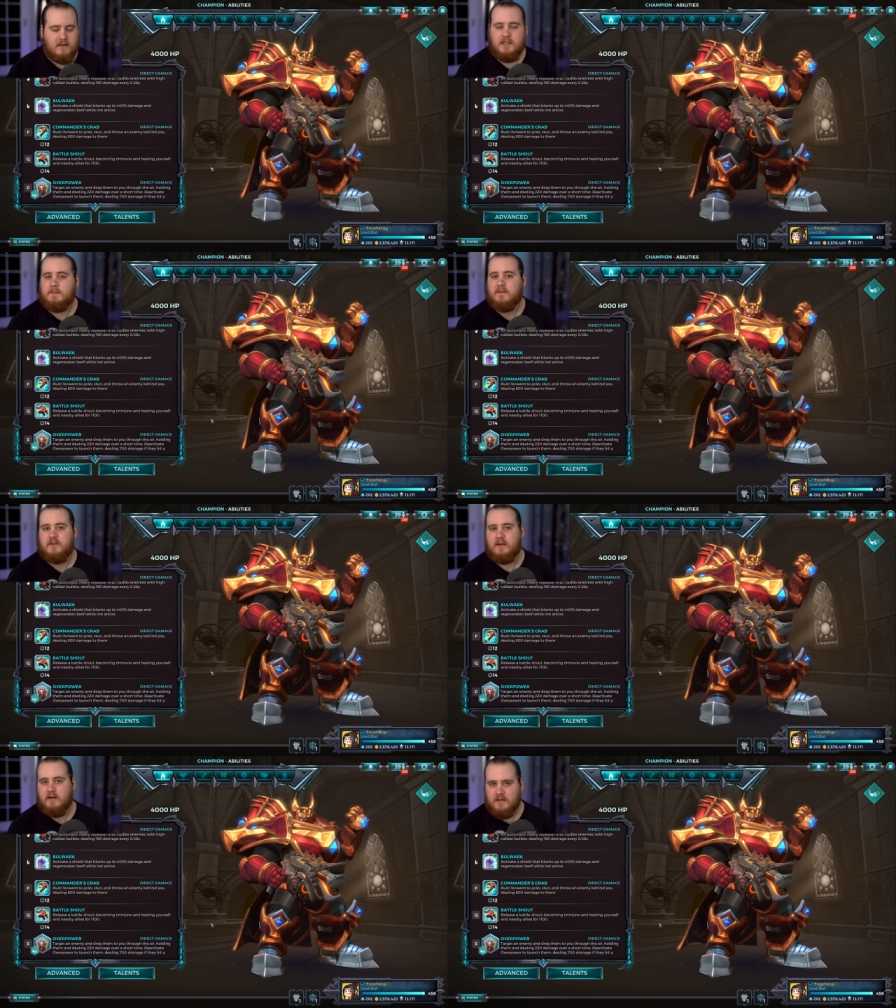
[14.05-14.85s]
This buff
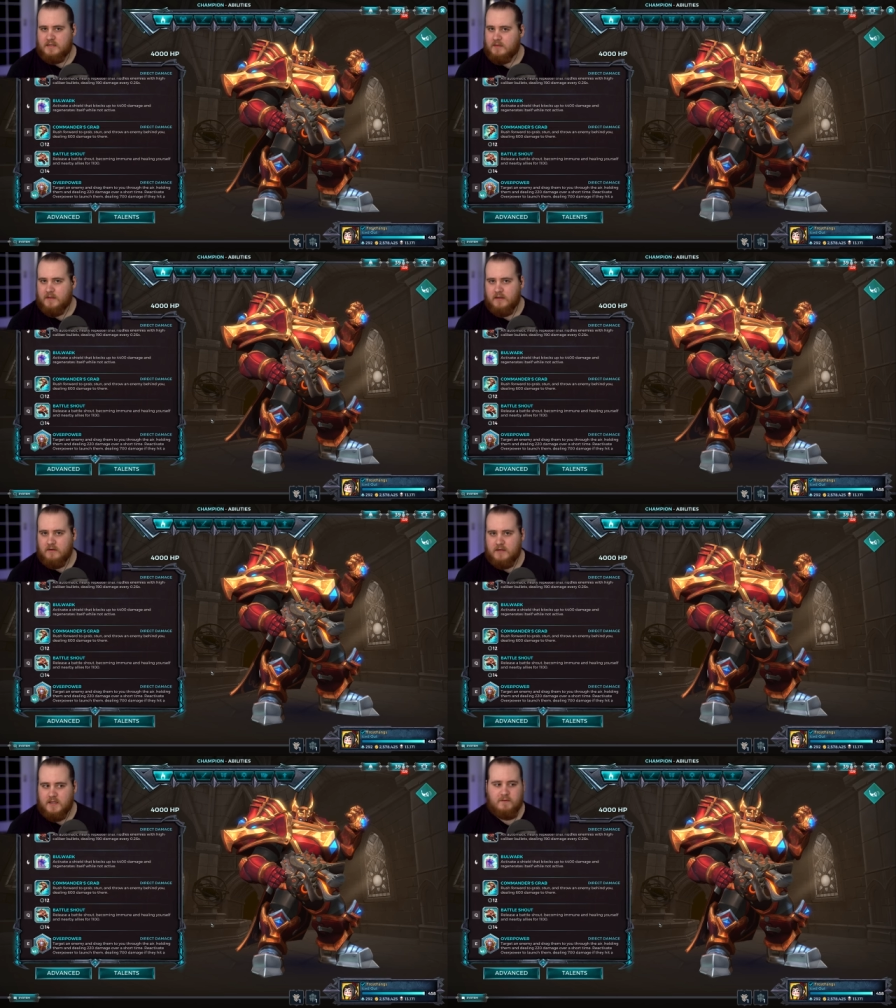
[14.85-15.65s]
to Khan has seemingly
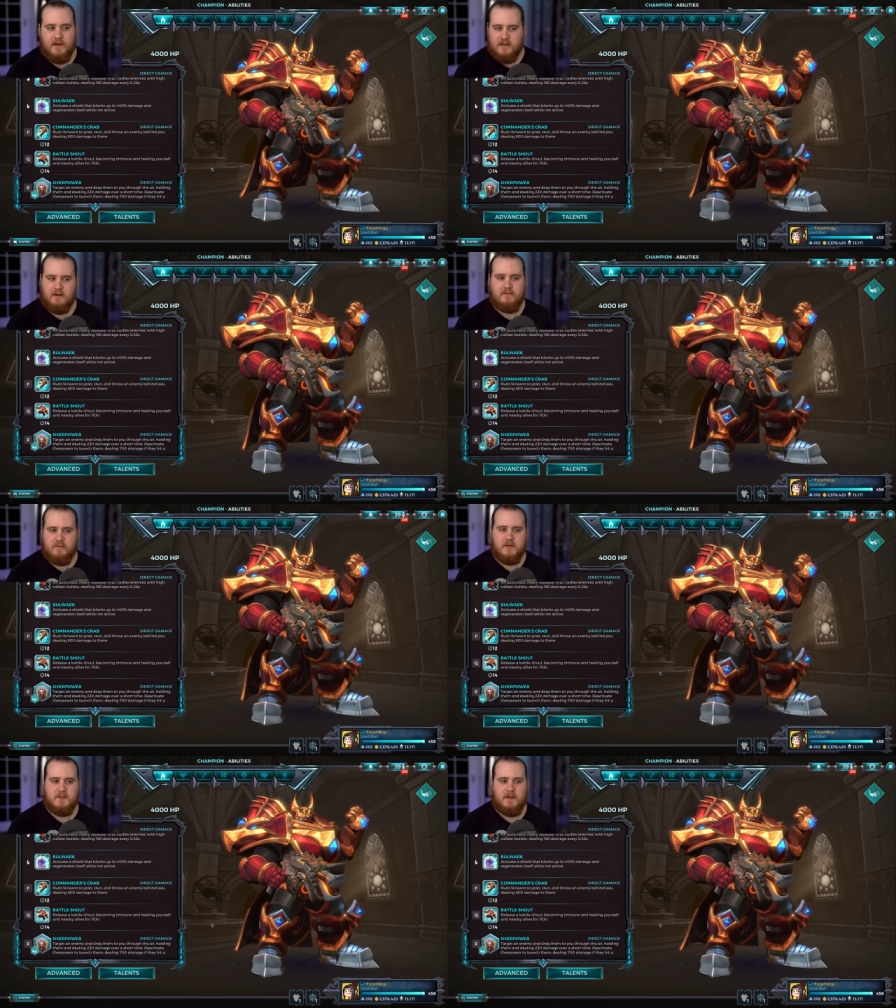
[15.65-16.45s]
gone under the radar for
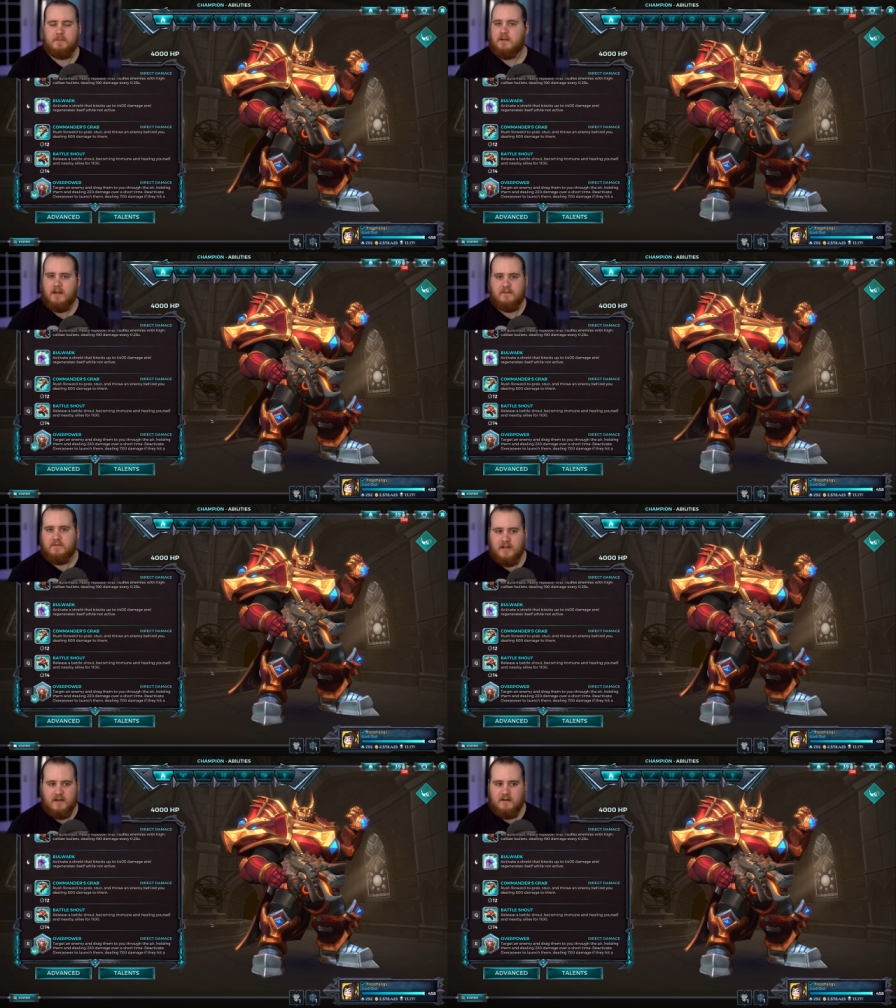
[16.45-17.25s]
most people. I haven't
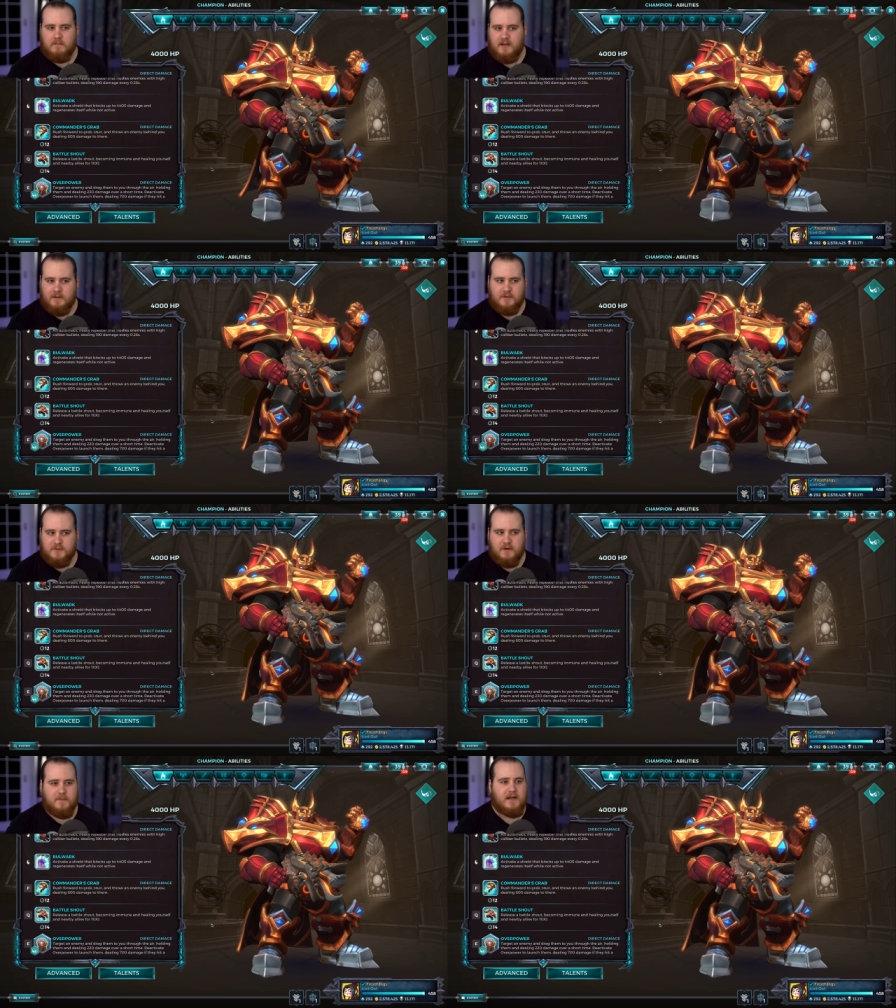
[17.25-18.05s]
really heard many people
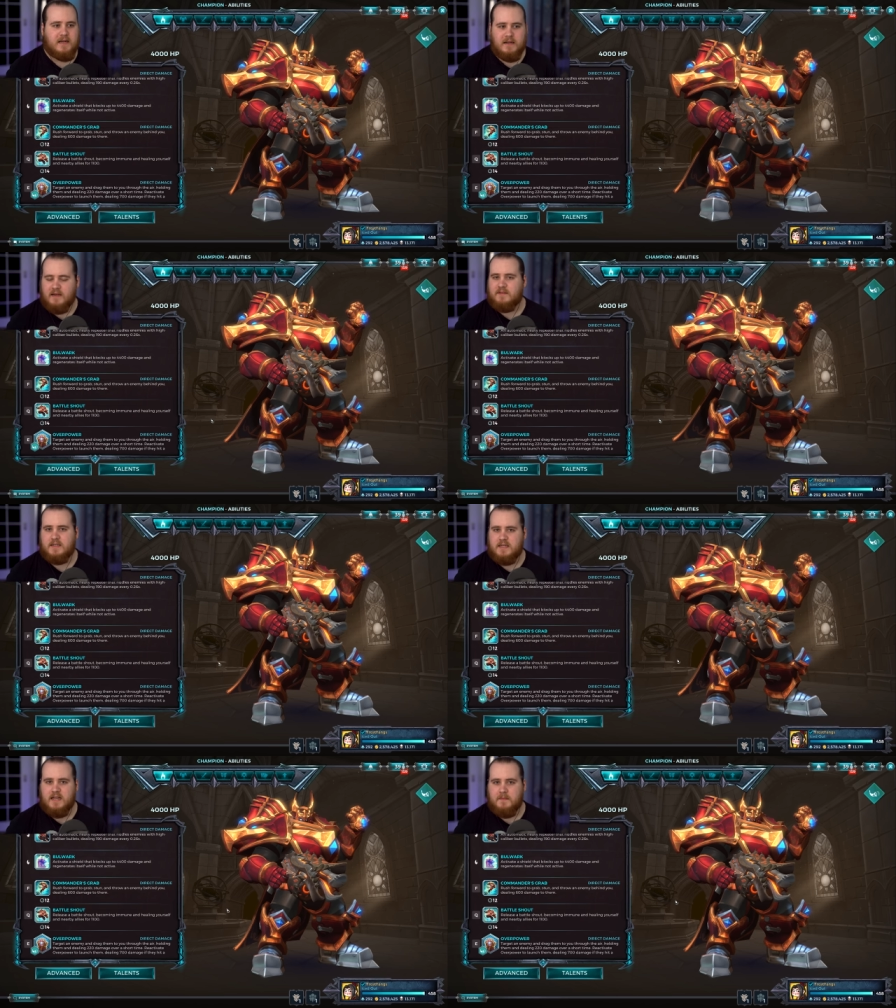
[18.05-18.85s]
talk about it, and I haven't
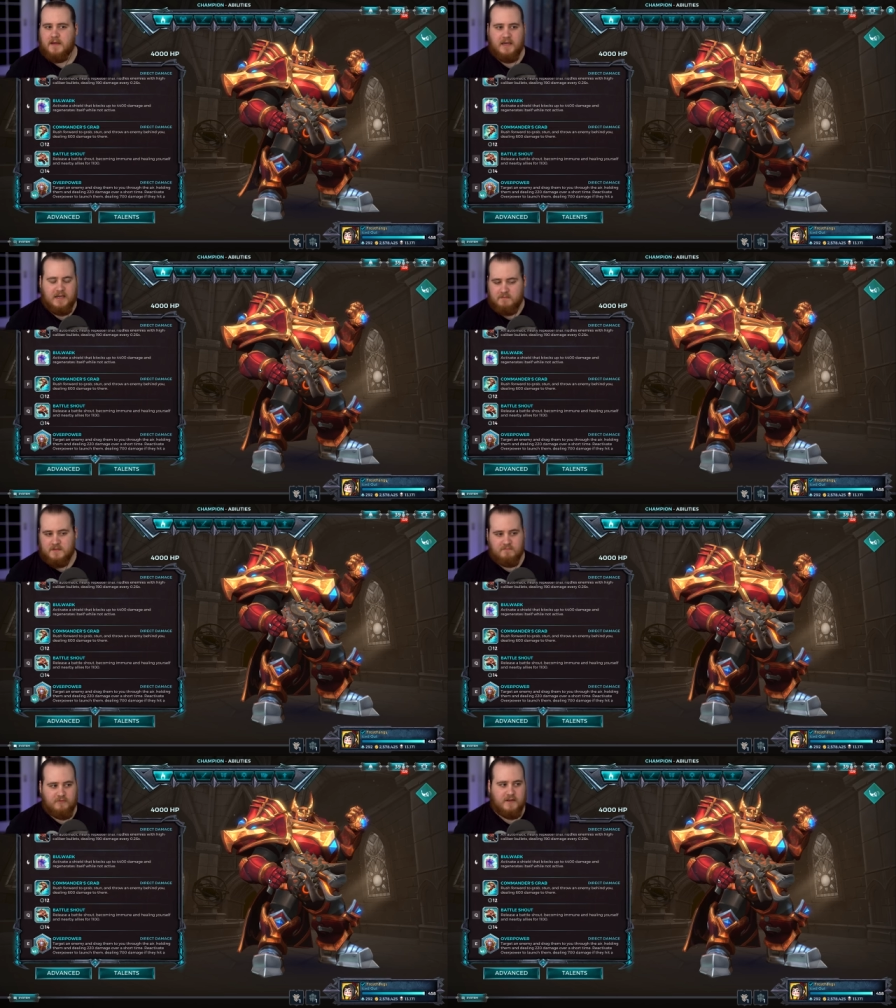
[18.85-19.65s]
seen it in my
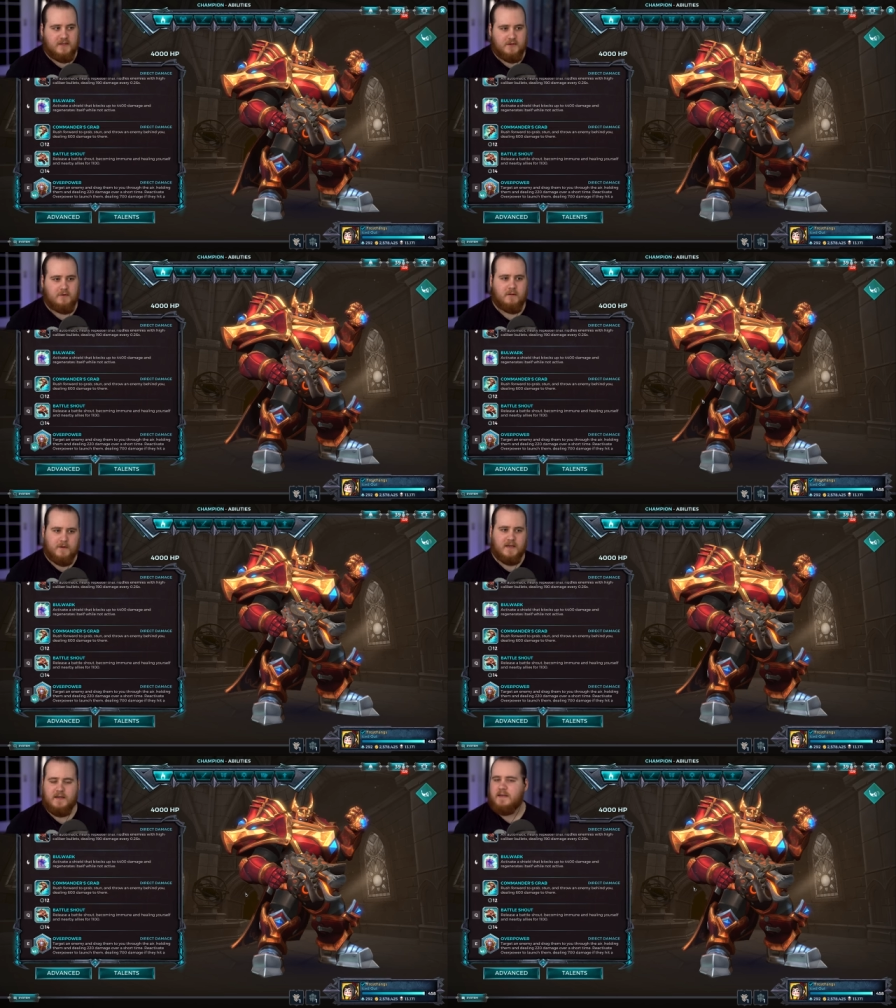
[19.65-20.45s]
games really at all,
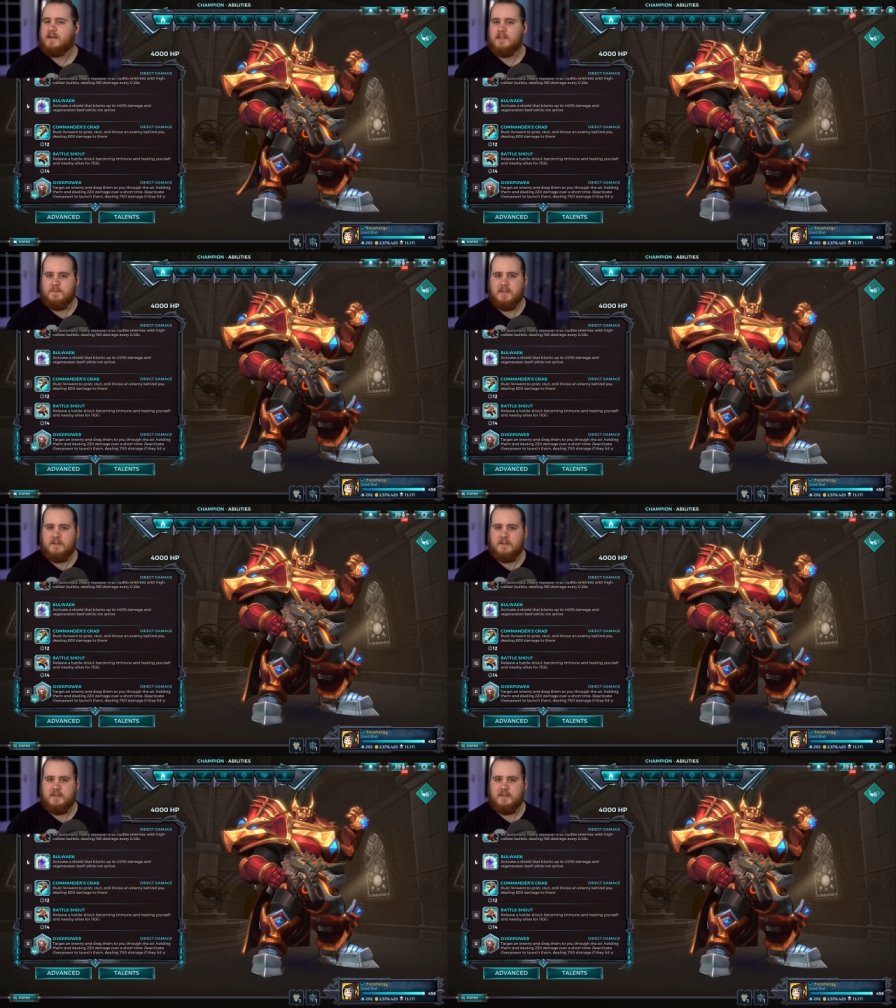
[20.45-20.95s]
but it's pretty